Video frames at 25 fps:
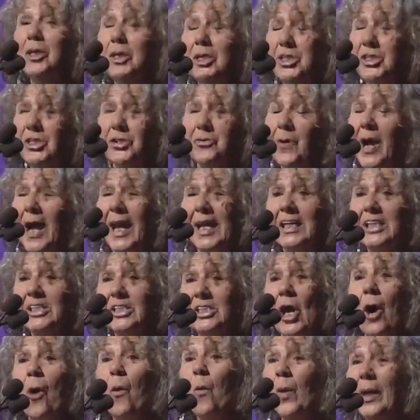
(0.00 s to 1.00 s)
strikes
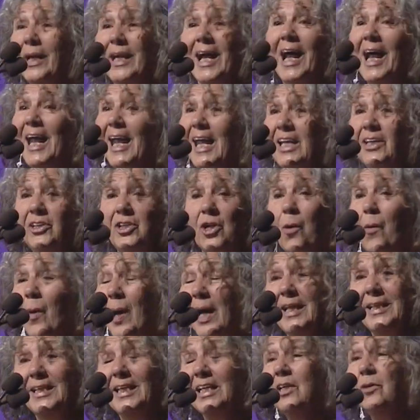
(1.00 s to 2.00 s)
when I had no
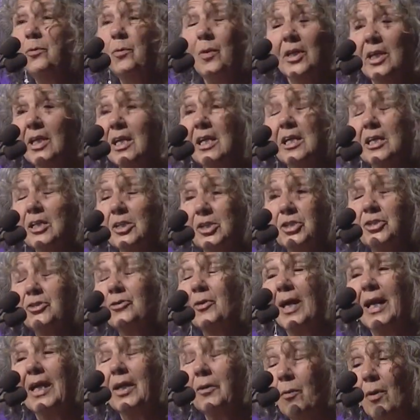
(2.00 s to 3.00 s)
idea what a hunger
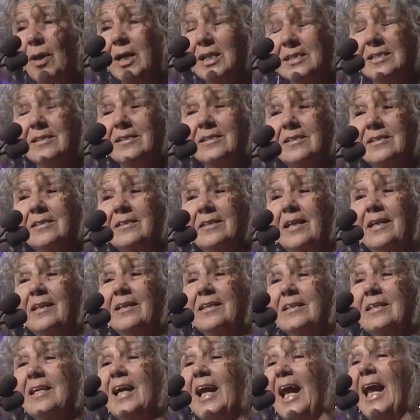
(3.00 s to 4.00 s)
strike was.
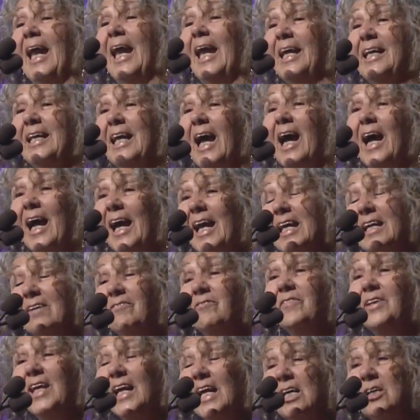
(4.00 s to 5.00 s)
And I have
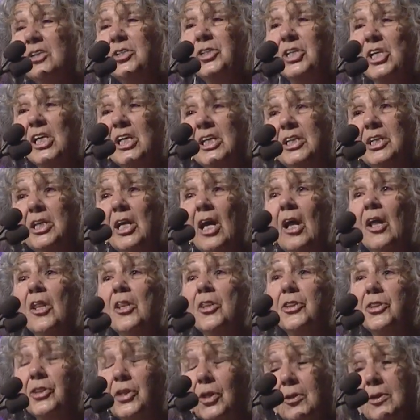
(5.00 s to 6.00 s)
now done
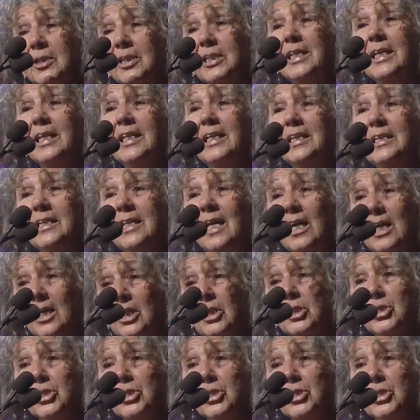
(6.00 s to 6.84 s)
13 hunger